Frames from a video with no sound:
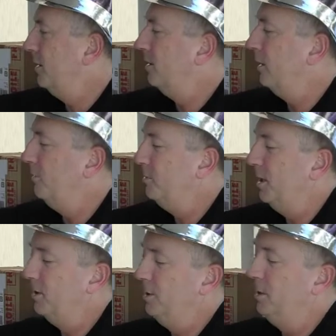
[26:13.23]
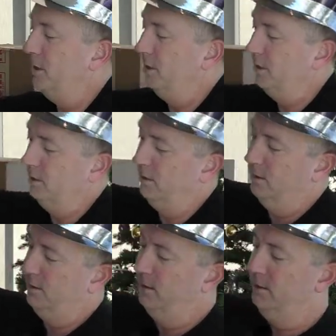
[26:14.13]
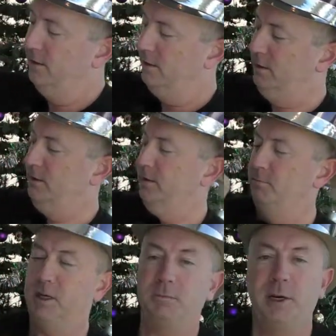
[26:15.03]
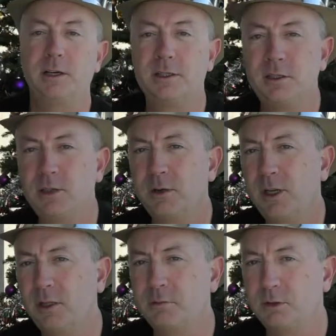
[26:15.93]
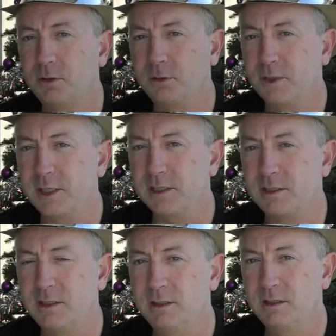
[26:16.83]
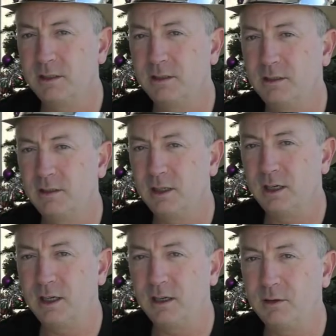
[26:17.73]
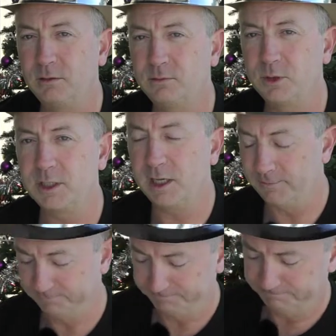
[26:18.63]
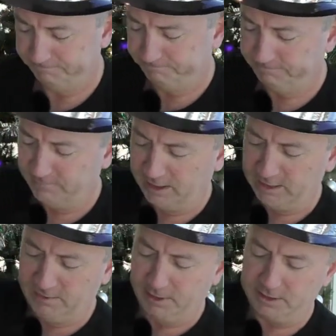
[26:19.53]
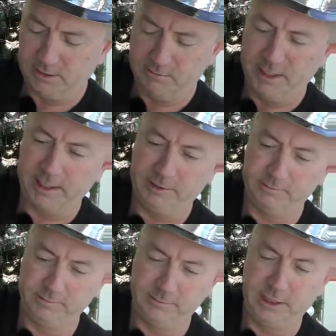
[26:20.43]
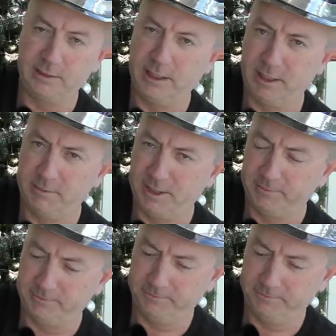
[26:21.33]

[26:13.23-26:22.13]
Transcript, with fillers: thought that would be a good comparison to another brewery's uh, whiskey. They started making. We'll get to that in a minute.